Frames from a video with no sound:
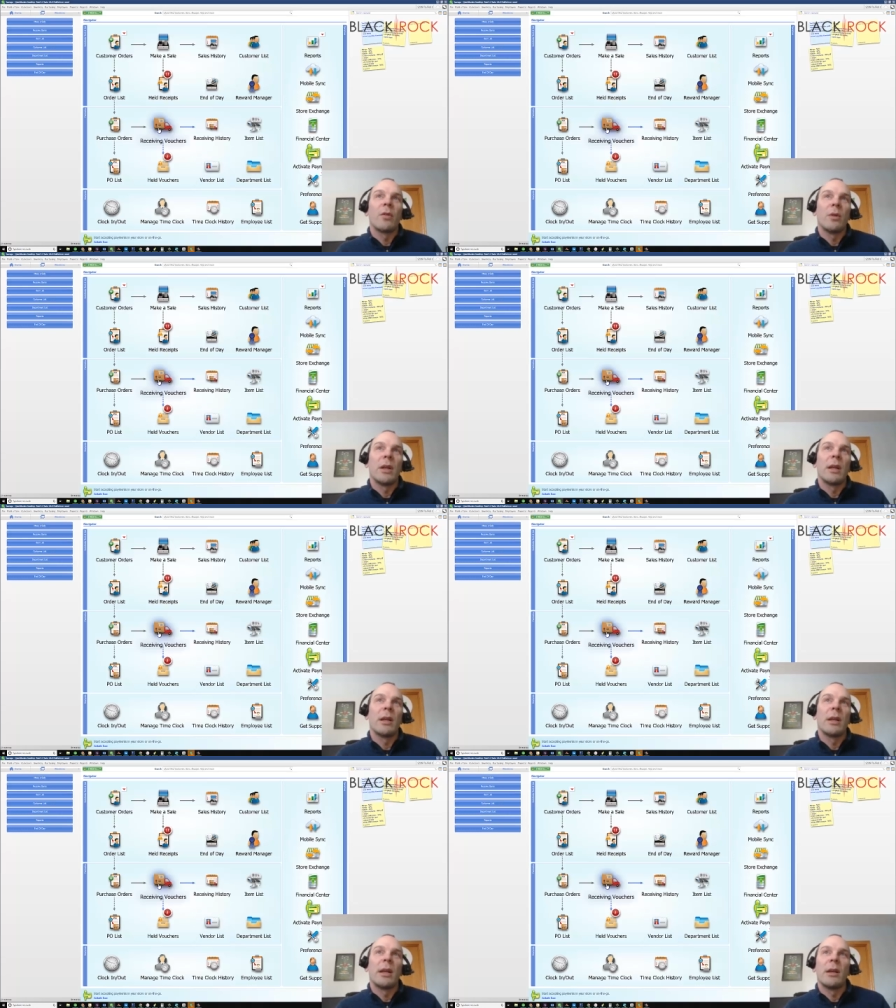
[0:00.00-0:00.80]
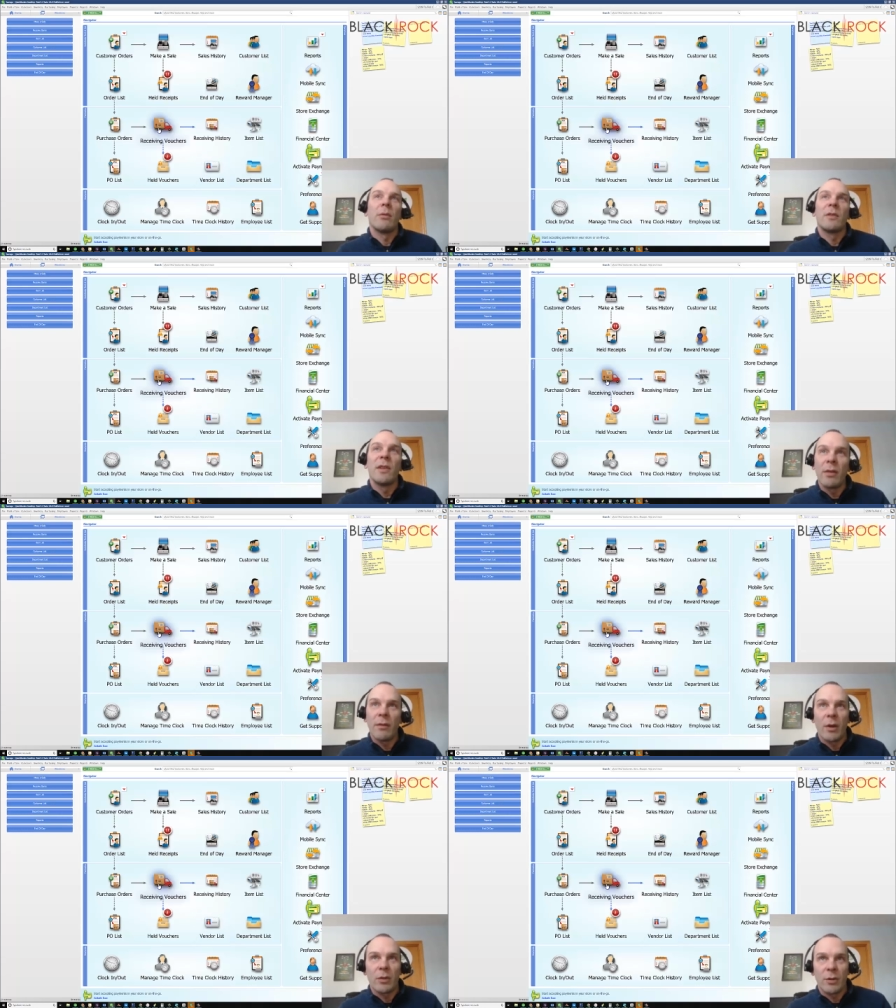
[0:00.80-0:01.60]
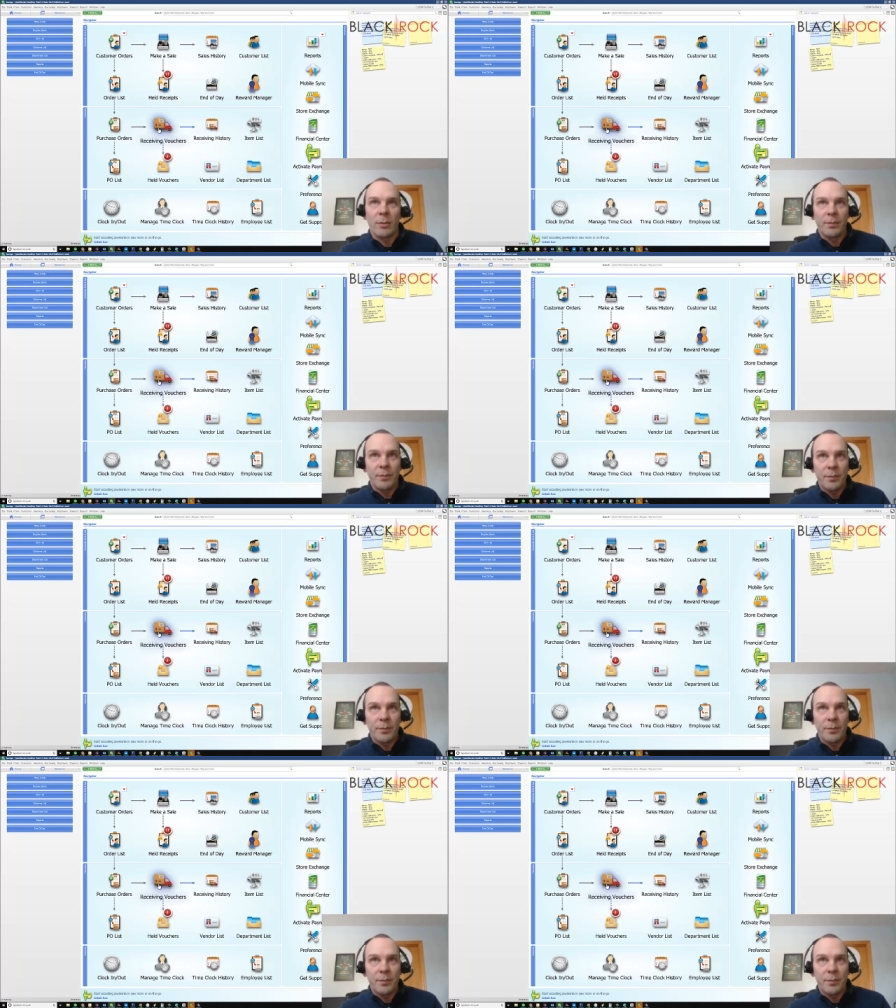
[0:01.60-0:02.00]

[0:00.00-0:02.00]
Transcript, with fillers: creating a receiving voucher.